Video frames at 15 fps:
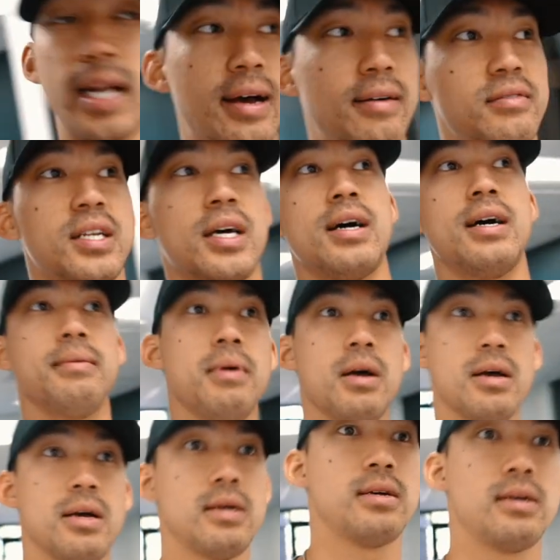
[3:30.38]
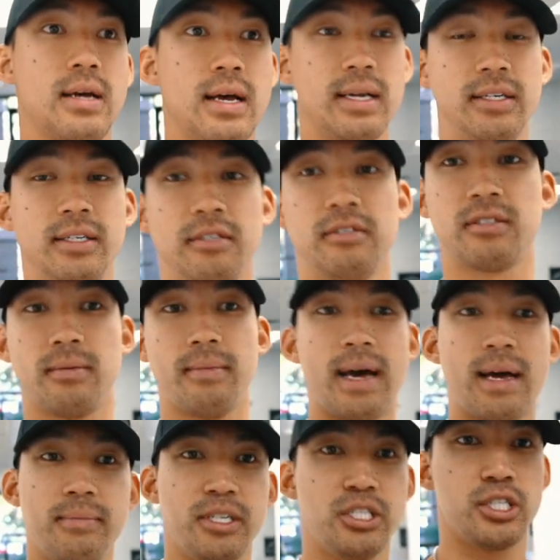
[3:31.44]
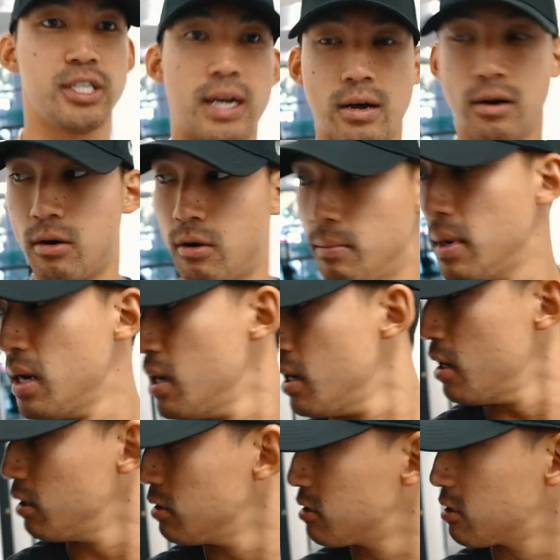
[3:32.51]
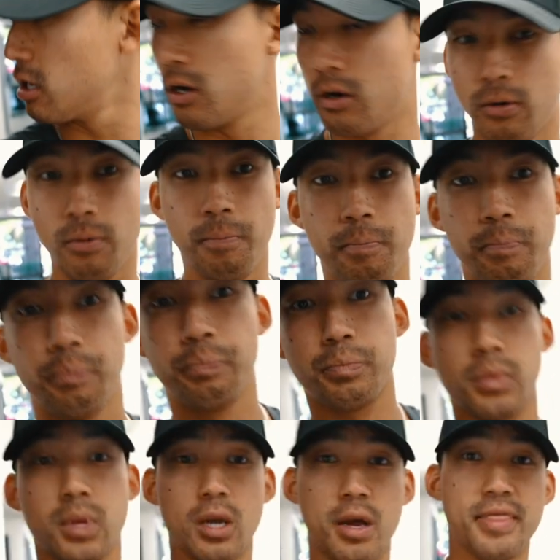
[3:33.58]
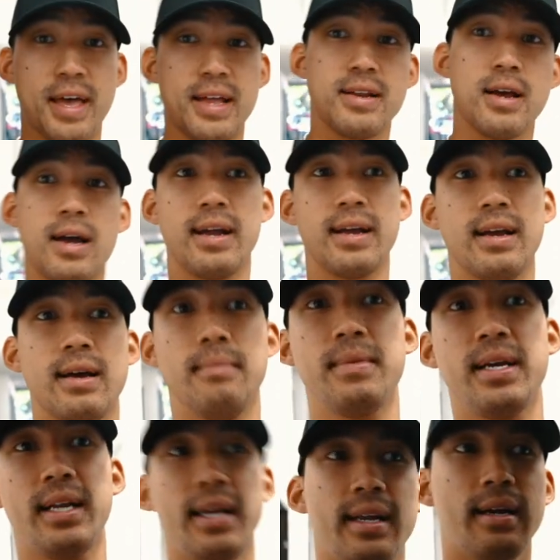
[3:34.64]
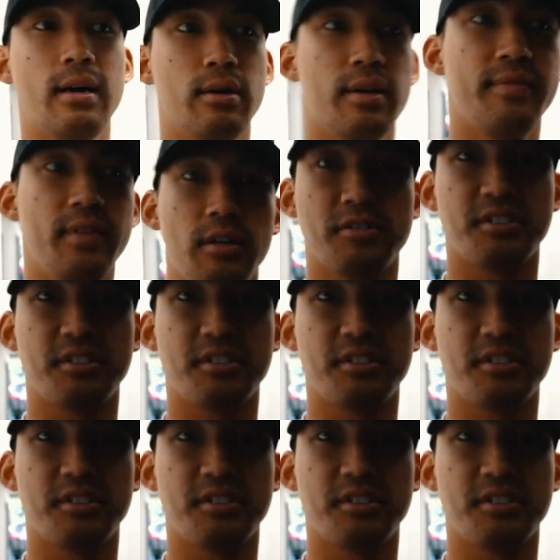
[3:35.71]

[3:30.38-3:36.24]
have time. Had to do some admin shit at home. So got that 9 a.m. meeting. I'll give you a little